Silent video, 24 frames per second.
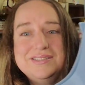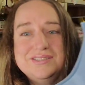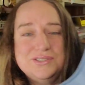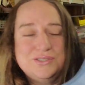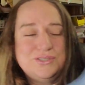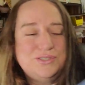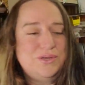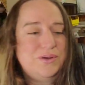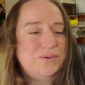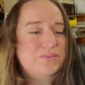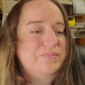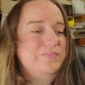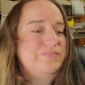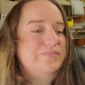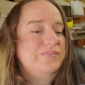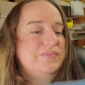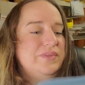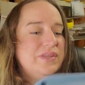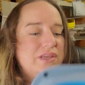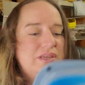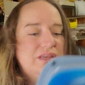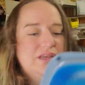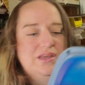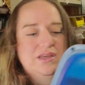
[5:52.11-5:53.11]
So
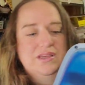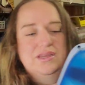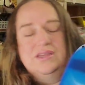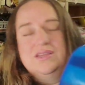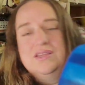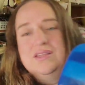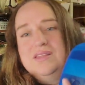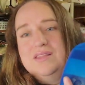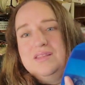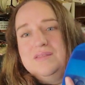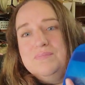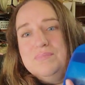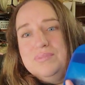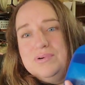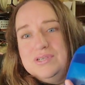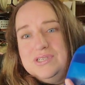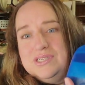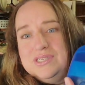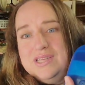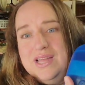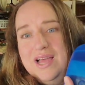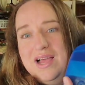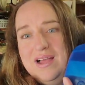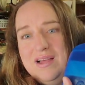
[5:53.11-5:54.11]

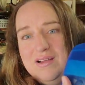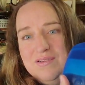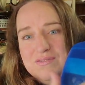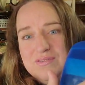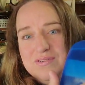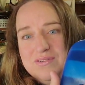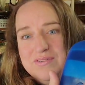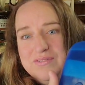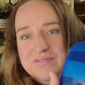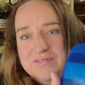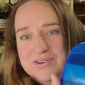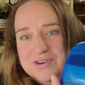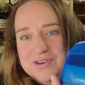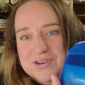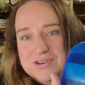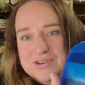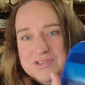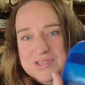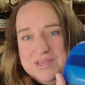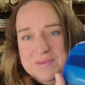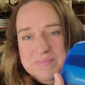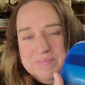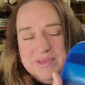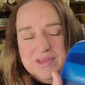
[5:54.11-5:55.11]
push down for your
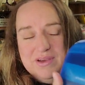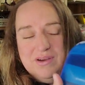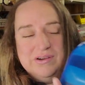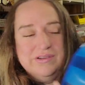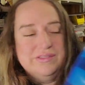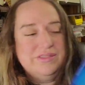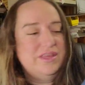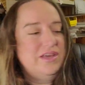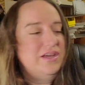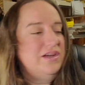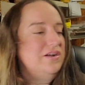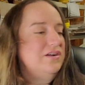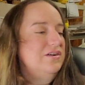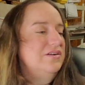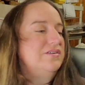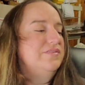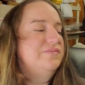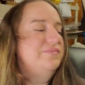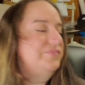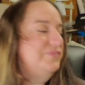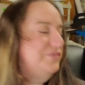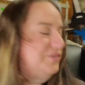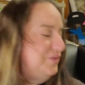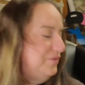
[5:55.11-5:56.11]
C P R there.
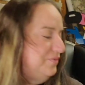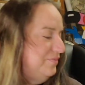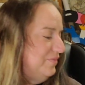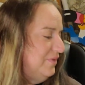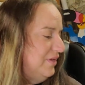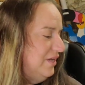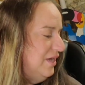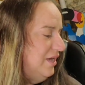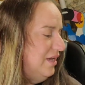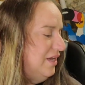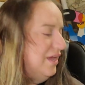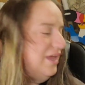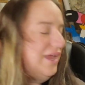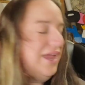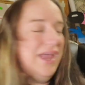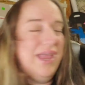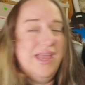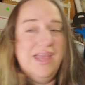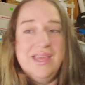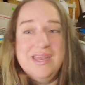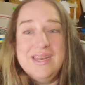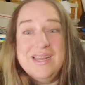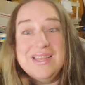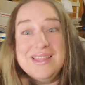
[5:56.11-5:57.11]

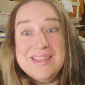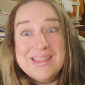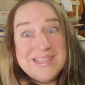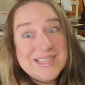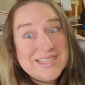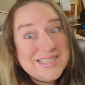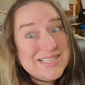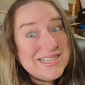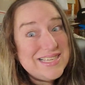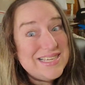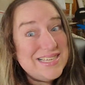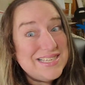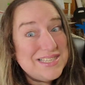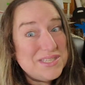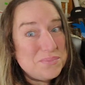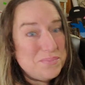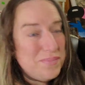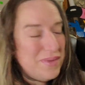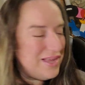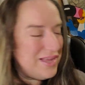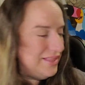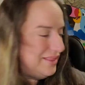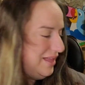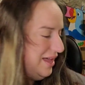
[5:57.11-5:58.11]
And this is
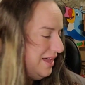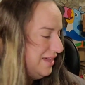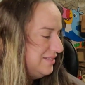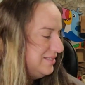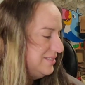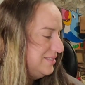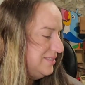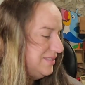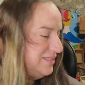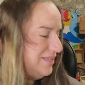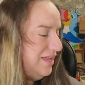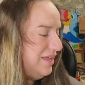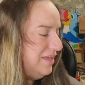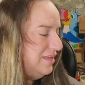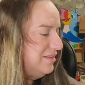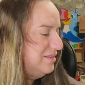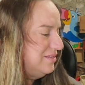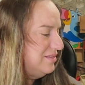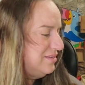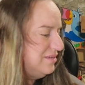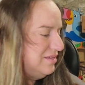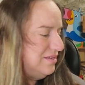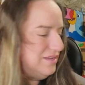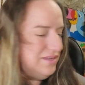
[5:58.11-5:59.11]
my last set
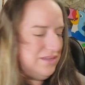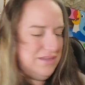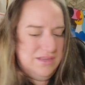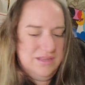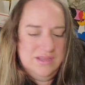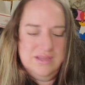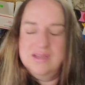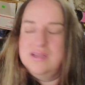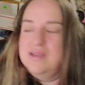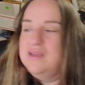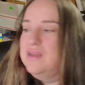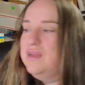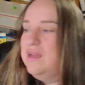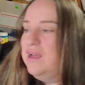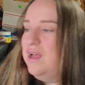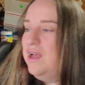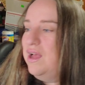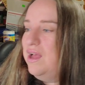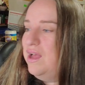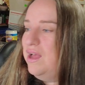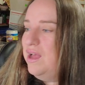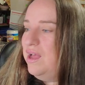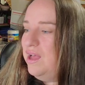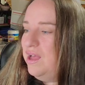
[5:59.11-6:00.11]

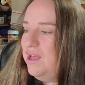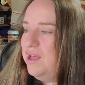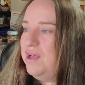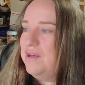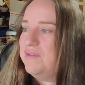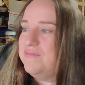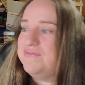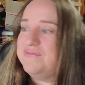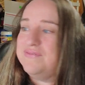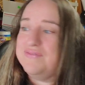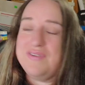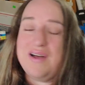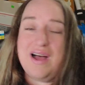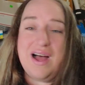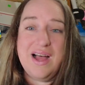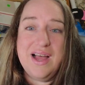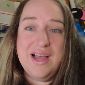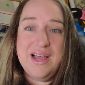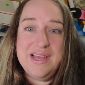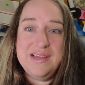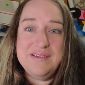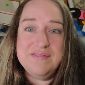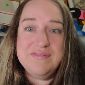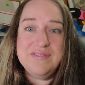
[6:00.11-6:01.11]
of
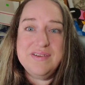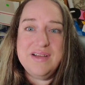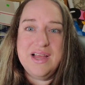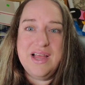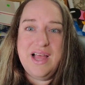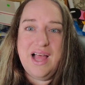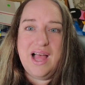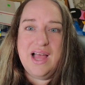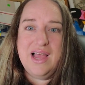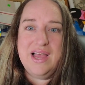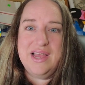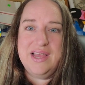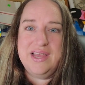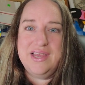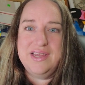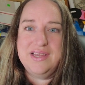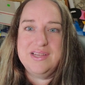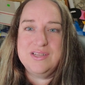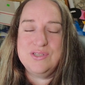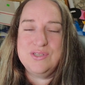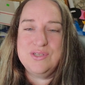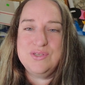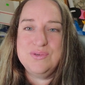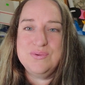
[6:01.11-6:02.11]
five. I
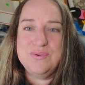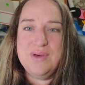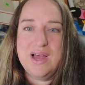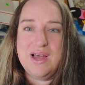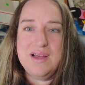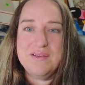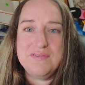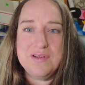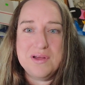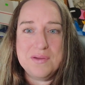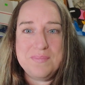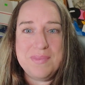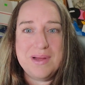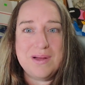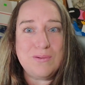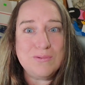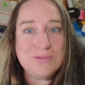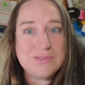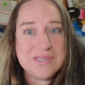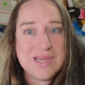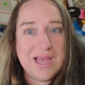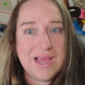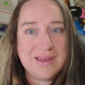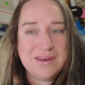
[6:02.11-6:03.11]
do have about
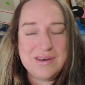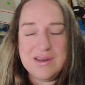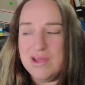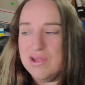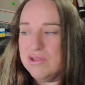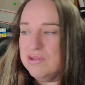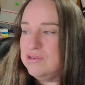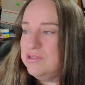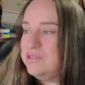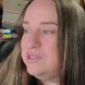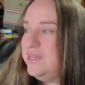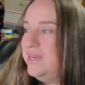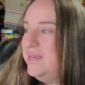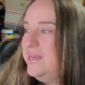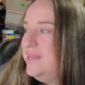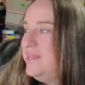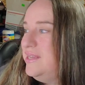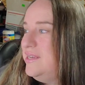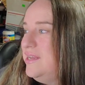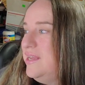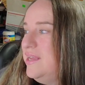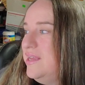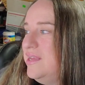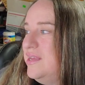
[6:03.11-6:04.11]
ten dollars
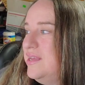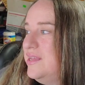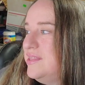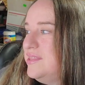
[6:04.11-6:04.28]
in.